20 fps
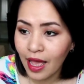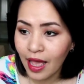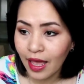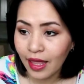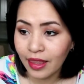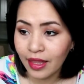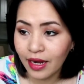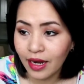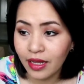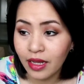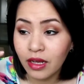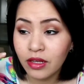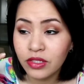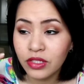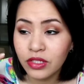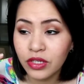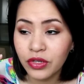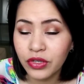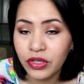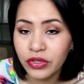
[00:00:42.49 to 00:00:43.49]
And then I
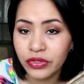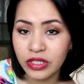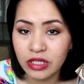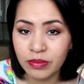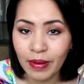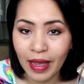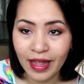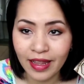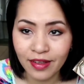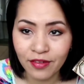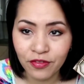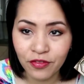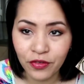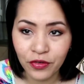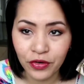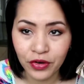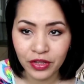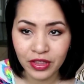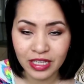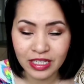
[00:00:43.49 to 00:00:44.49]
also used this palette
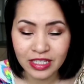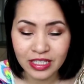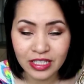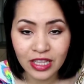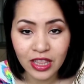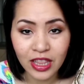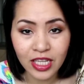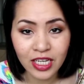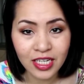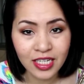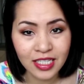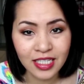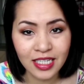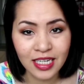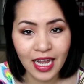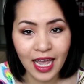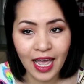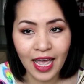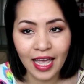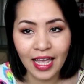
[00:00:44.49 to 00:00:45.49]
for this look
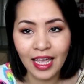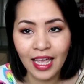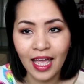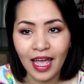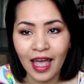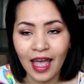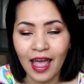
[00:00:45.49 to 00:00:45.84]
today.